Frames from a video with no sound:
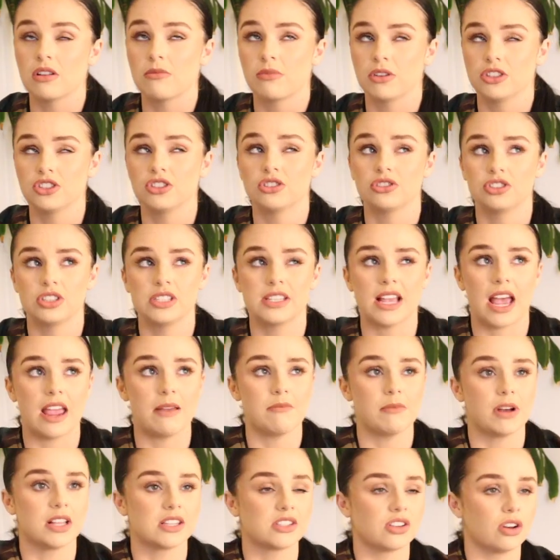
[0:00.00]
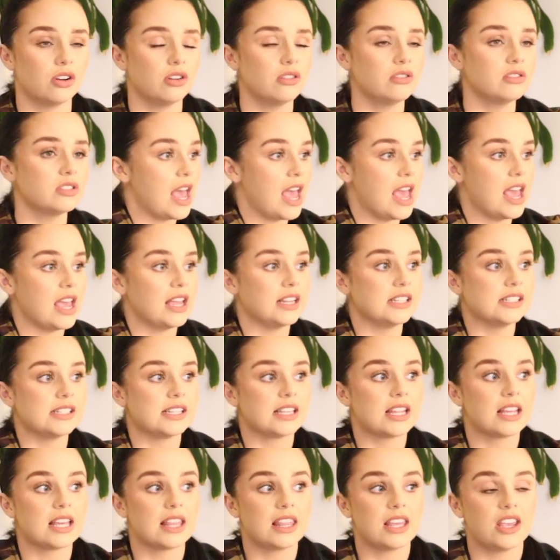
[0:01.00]
I'm pretty sure she's 8 months old. And
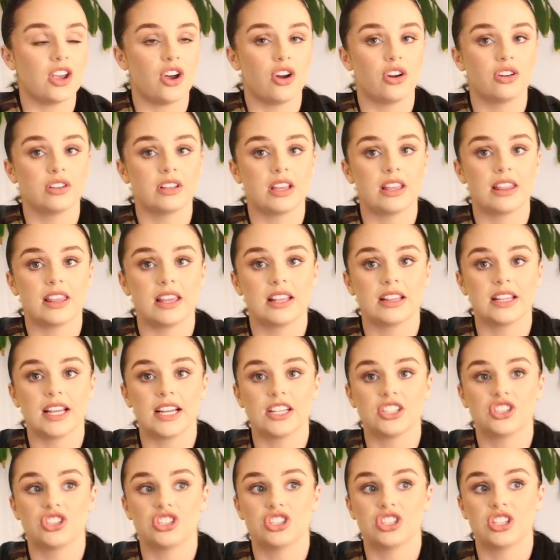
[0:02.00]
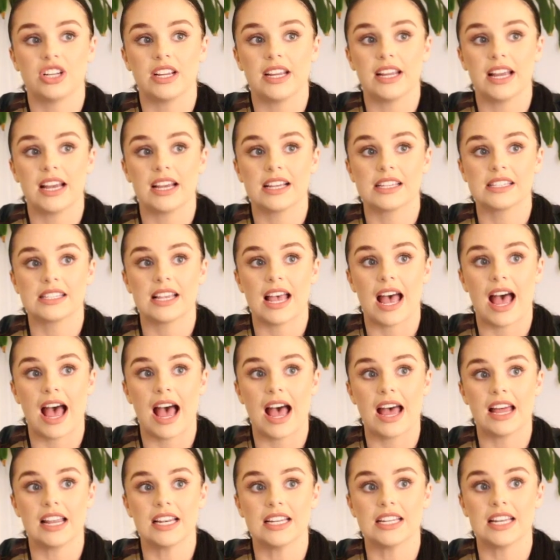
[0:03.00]
the only thing that she has
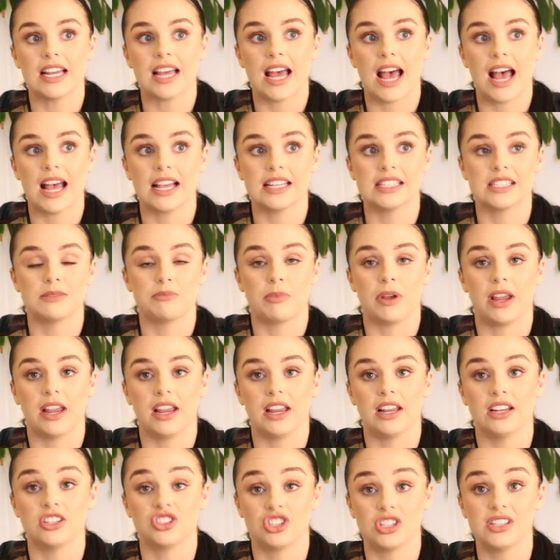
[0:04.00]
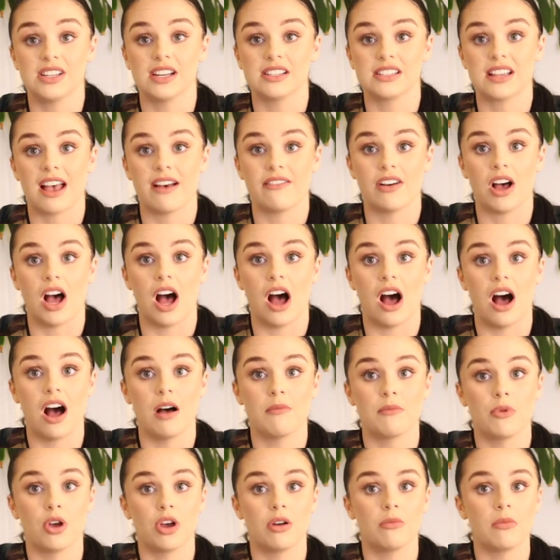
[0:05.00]
had has been, she does have a
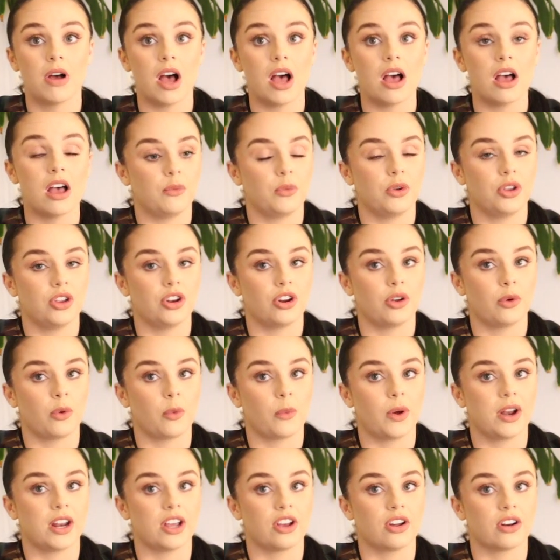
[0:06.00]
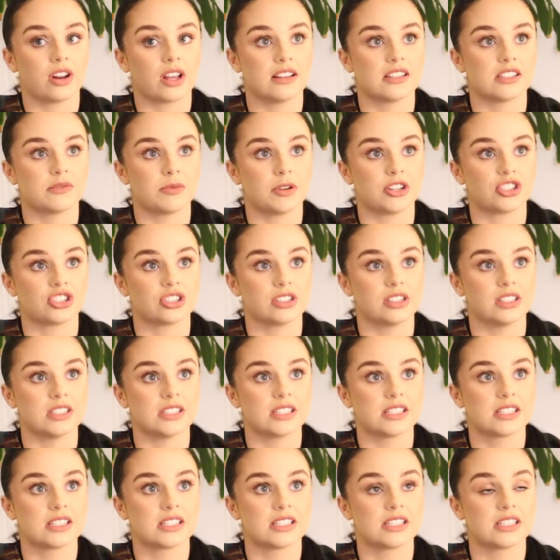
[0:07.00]
heart murmur. You know, we went and got a
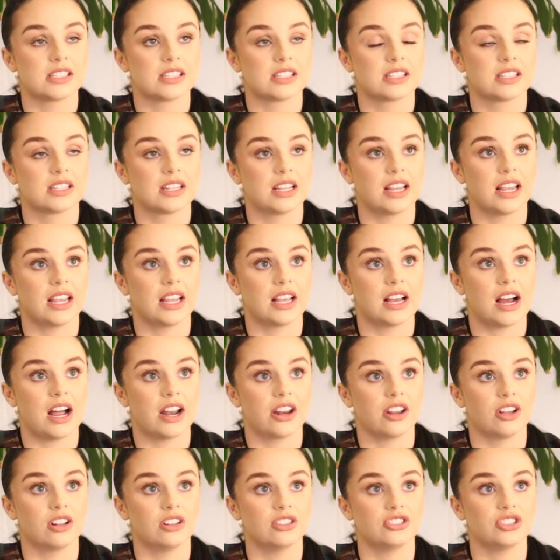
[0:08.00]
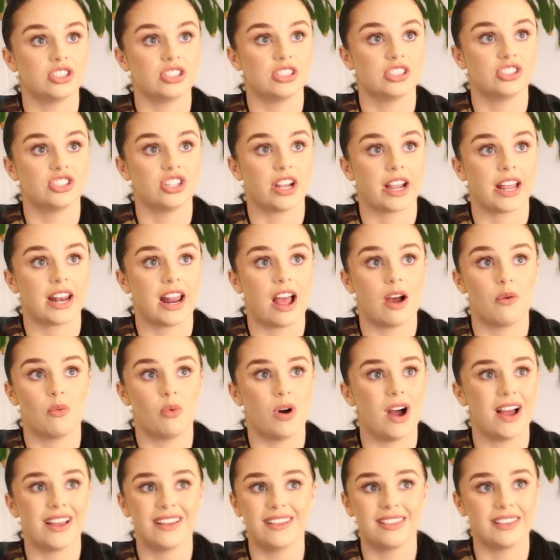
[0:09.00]
specialist in cardiology to check it out.
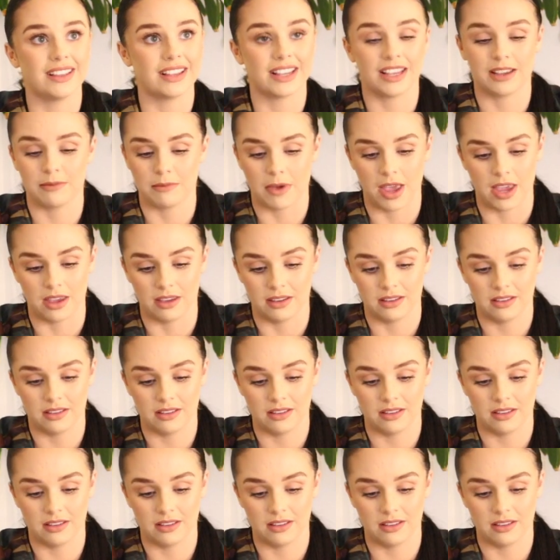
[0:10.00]
Why are you looking at me?